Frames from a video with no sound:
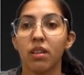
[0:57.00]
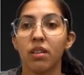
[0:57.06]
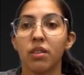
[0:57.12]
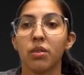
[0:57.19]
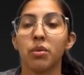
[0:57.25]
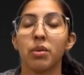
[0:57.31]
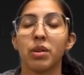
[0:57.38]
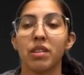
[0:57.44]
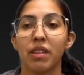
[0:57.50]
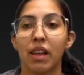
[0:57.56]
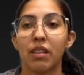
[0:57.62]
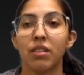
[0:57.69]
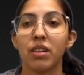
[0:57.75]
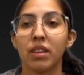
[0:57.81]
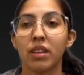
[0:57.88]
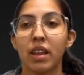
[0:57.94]
So what does that
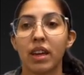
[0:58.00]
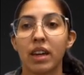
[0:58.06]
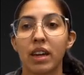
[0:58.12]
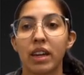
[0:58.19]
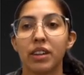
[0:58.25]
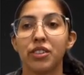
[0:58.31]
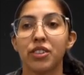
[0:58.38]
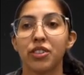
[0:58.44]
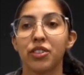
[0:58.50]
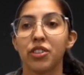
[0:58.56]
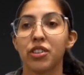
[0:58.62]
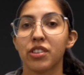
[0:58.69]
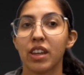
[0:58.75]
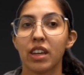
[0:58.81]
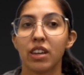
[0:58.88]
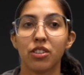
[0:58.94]
look like? It just
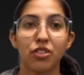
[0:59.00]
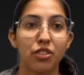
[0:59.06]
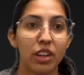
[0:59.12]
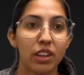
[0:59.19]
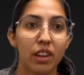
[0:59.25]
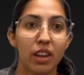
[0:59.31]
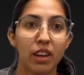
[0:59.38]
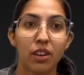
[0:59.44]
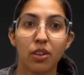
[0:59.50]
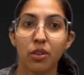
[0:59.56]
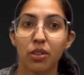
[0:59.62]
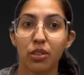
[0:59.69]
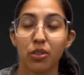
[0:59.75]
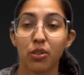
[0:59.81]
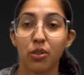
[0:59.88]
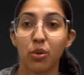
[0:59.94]
looks like a straight line going
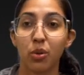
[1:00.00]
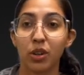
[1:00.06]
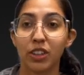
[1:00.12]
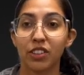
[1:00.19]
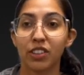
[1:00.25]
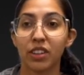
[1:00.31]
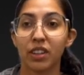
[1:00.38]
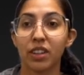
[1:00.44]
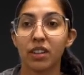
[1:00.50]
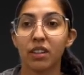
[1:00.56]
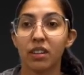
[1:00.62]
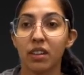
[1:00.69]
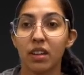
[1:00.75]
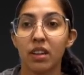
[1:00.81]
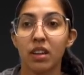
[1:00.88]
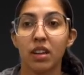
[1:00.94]
through the origin.
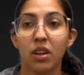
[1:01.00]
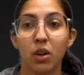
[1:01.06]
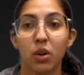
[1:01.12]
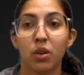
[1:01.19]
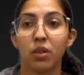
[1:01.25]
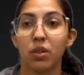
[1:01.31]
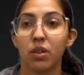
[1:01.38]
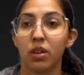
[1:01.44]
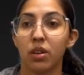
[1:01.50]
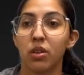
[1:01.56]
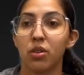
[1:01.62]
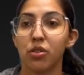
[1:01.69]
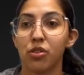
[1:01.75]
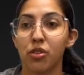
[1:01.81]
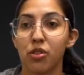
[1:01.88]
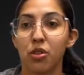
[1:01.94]
It
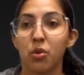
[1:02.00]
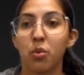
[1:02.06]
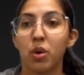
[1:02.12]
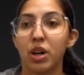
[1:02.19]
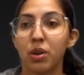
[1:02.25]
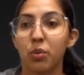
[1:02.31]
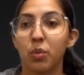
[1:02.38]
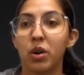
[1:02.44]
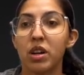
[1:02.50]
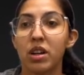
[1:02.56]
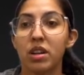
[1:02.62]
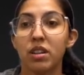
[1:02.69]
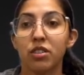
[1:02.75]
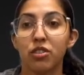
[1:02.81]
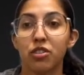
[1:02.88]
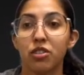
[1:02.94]
goes through 1,
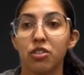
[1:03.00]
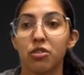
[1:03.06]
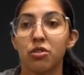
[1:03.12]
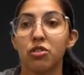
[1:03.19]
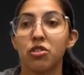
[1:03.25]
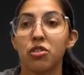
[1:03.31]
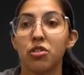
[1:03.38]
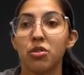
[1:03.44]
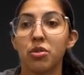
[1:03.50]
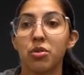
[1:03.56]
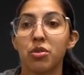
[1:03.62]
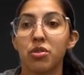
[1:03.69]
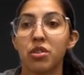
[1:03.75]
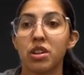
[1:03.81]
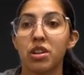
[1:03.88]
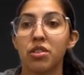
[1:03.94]
1, 2, 2, 3,